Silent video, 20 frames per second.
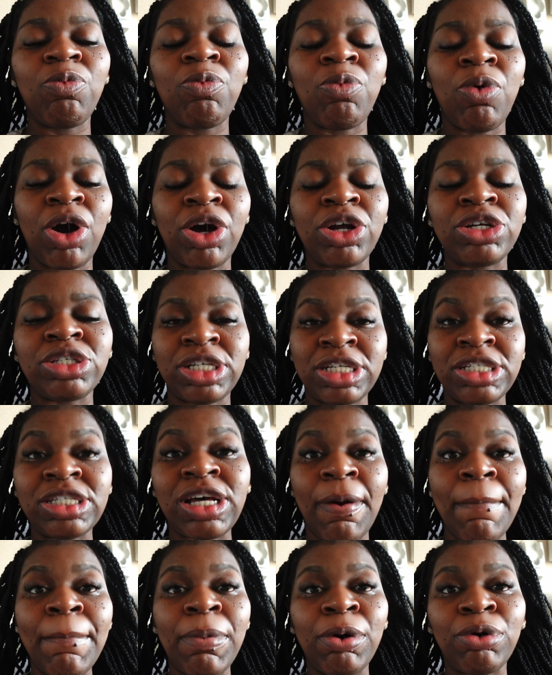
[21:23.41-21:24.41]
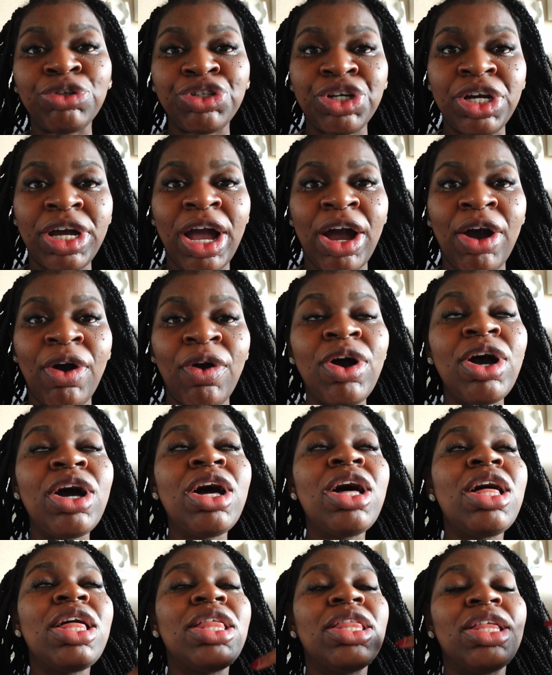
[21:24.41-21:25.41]
water is like bulging out.
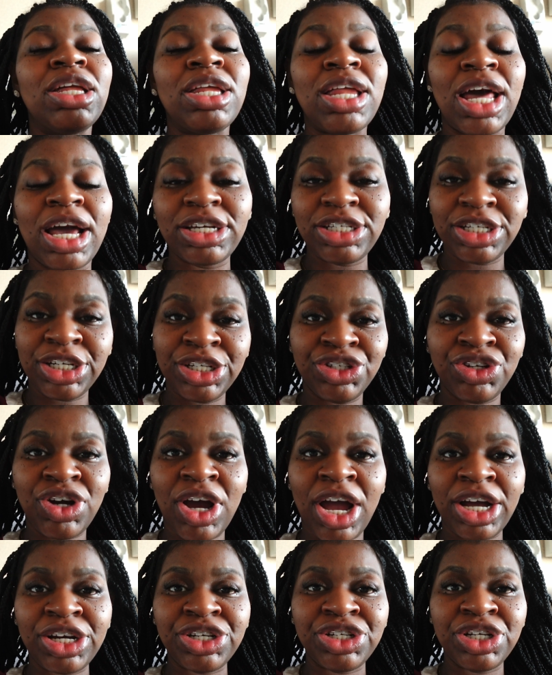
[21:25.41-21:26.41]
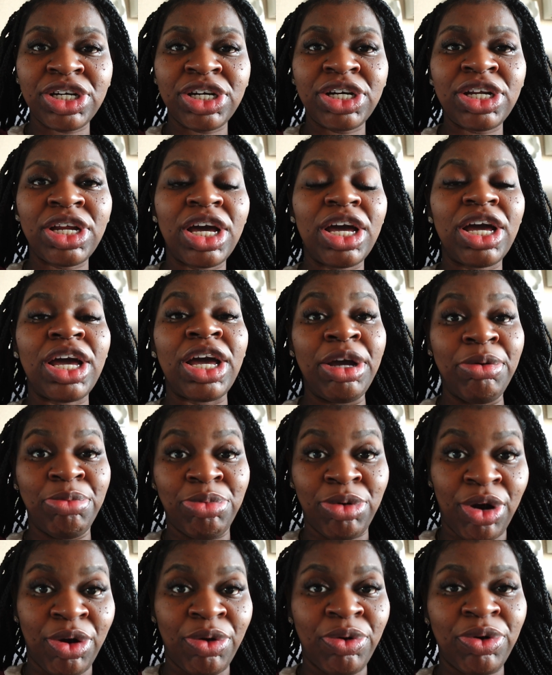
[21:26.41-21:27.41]
The next contraction, it
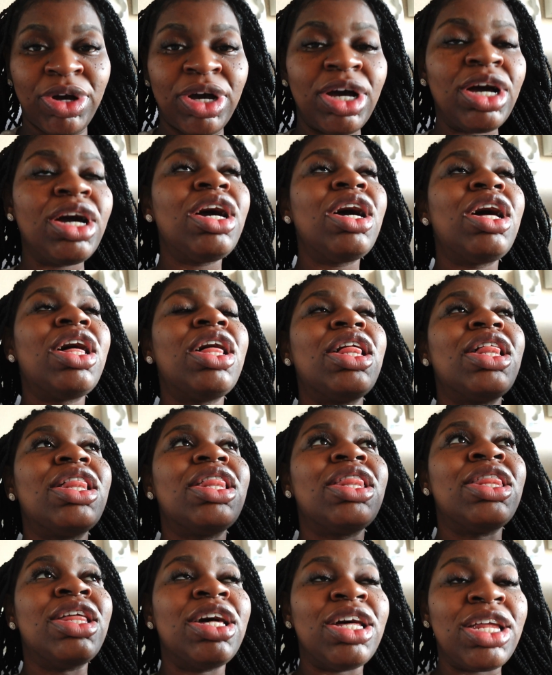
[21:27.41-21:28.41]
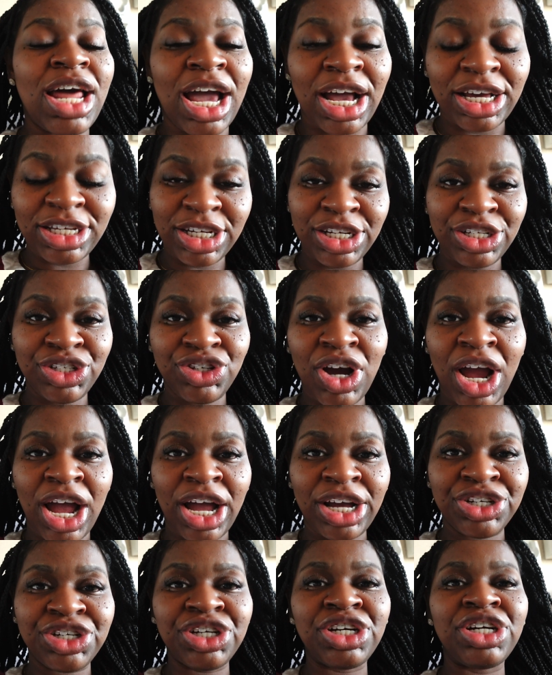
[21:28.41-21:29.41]
broke. The next
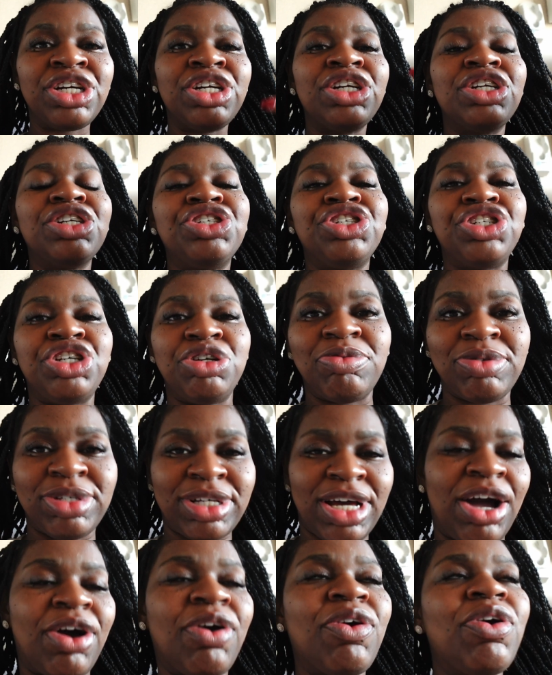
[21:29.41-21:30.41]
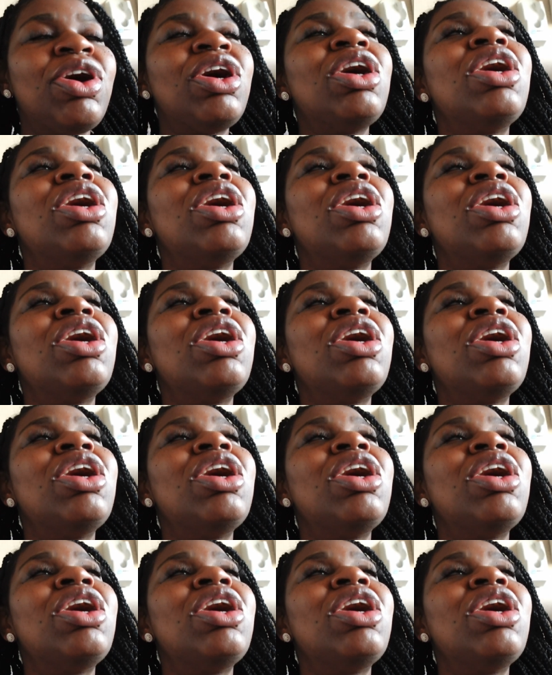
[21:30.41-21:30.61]
contraction, she was out.